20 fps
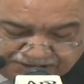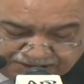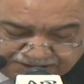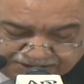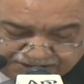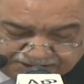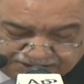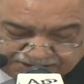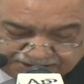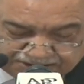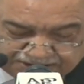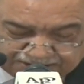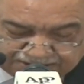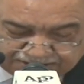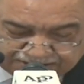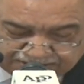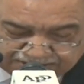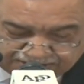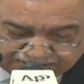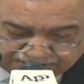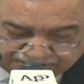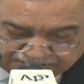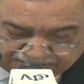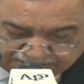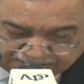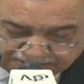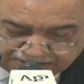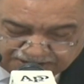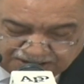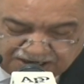600
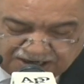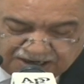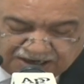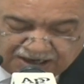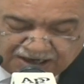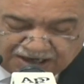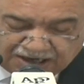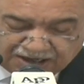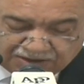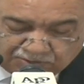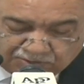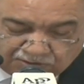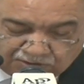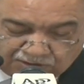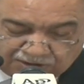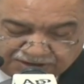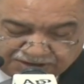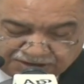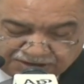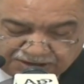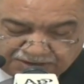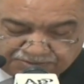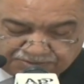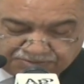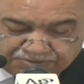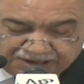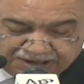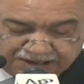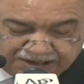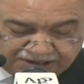districts are all termed
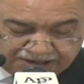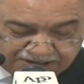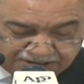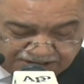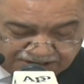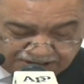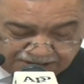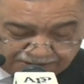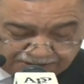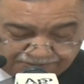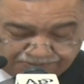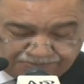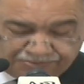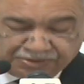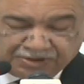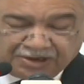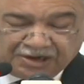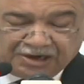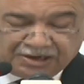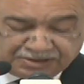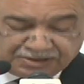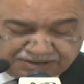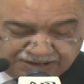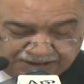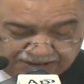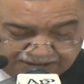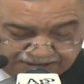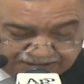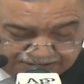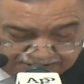by India as
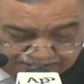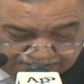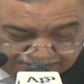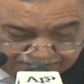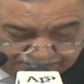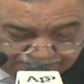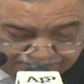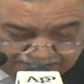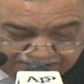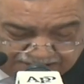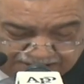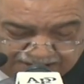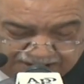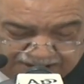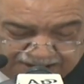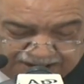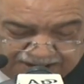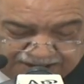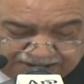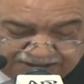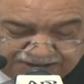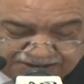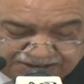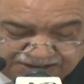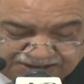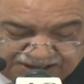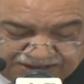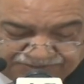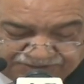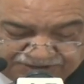terrorists. And the
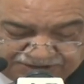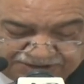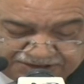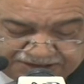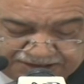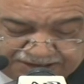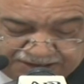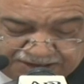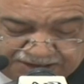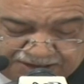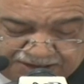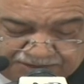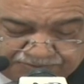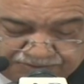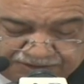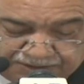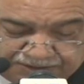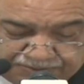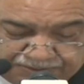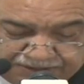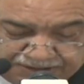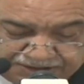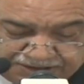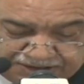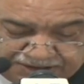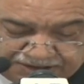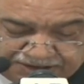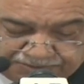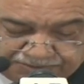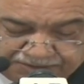savagery perpetrated by